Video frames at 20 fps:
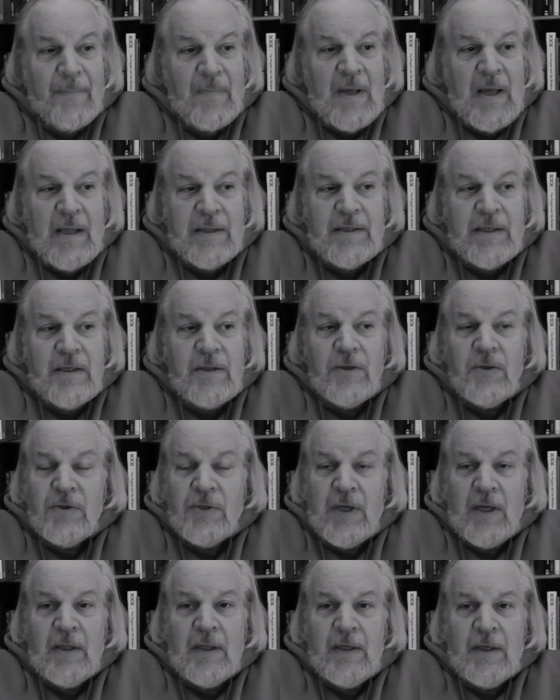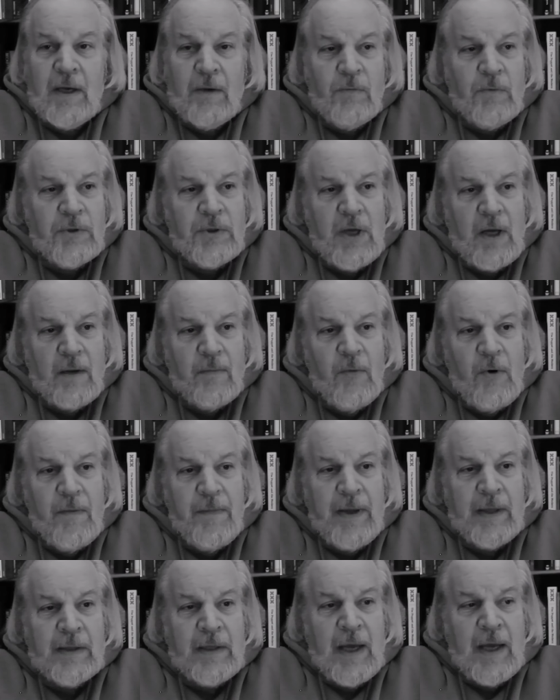that's easier said than done. We'll talk more
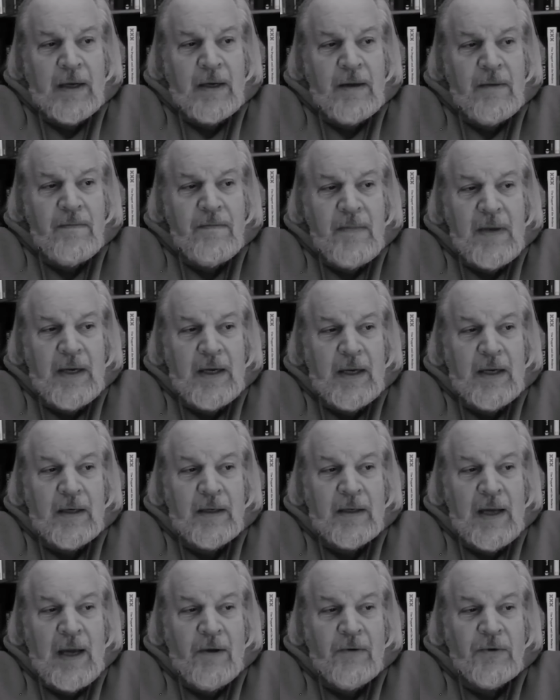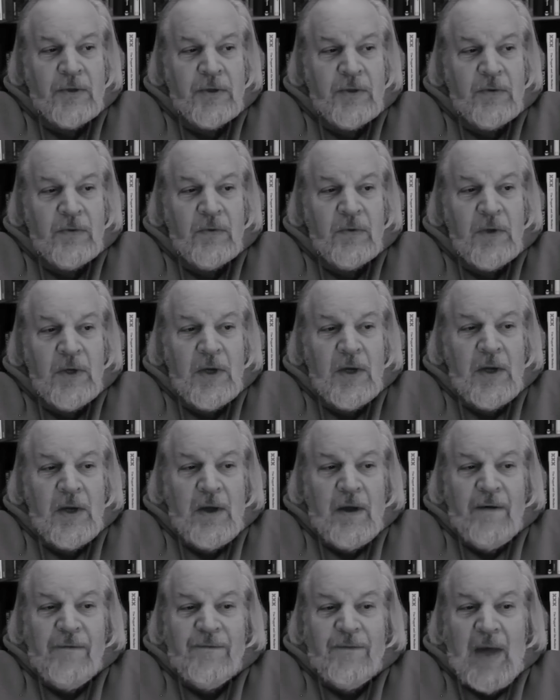about that in a minute, how to
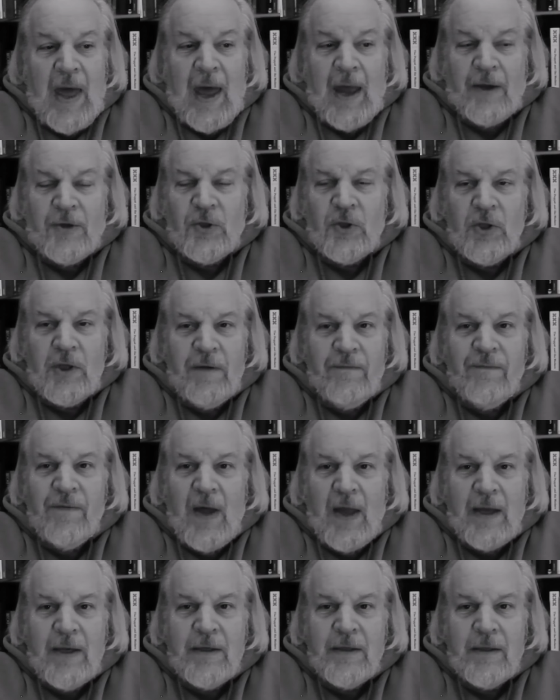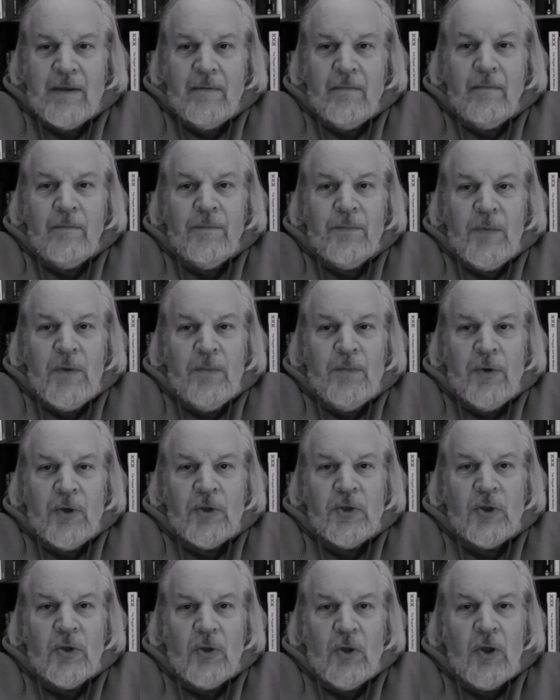actually find the
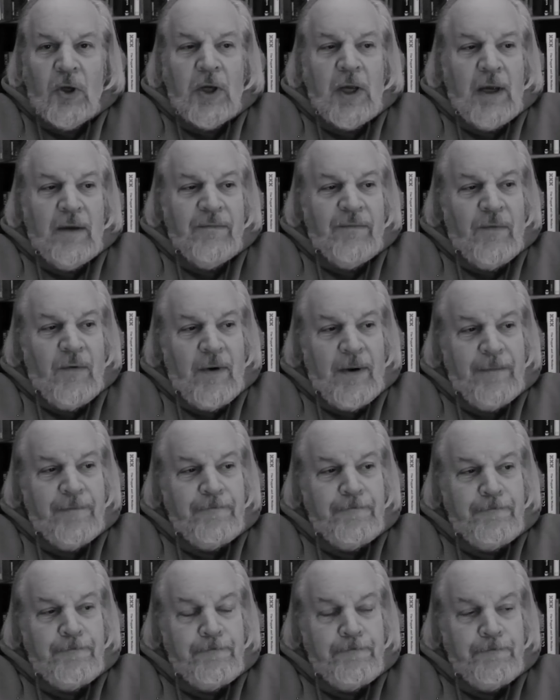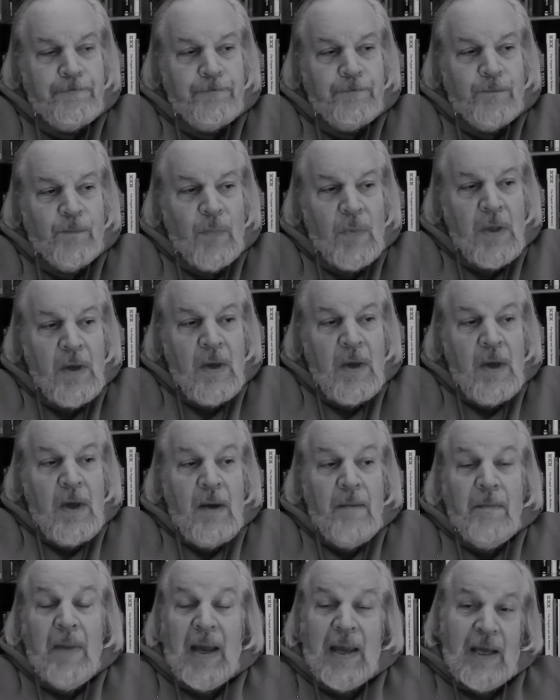books you're looking for.
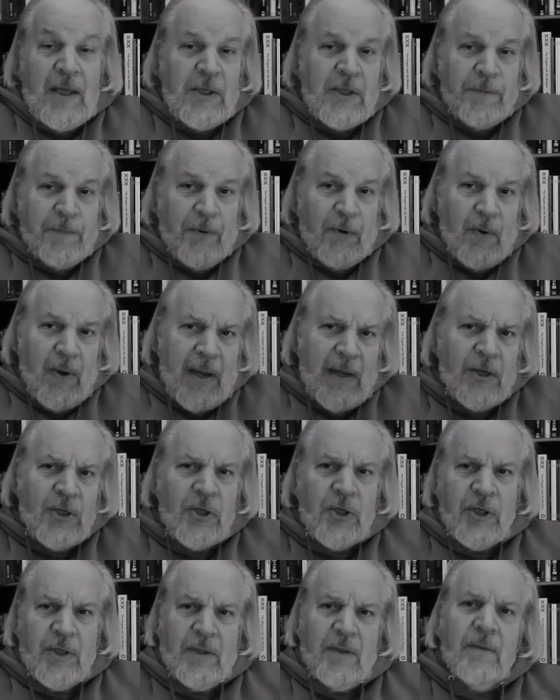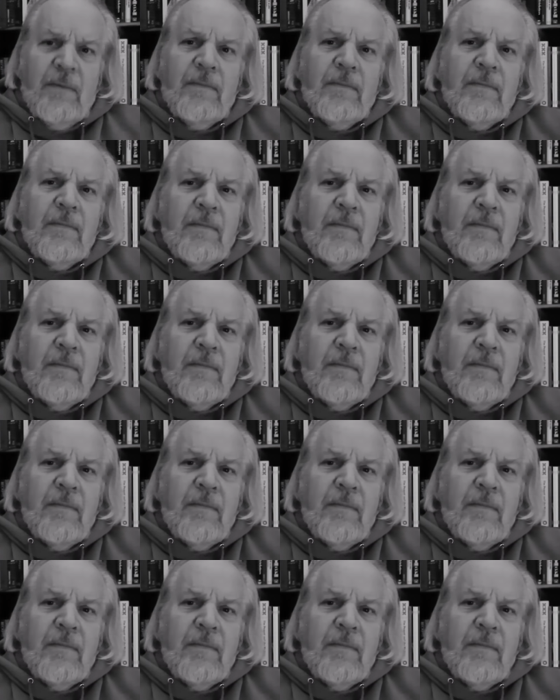My inspiration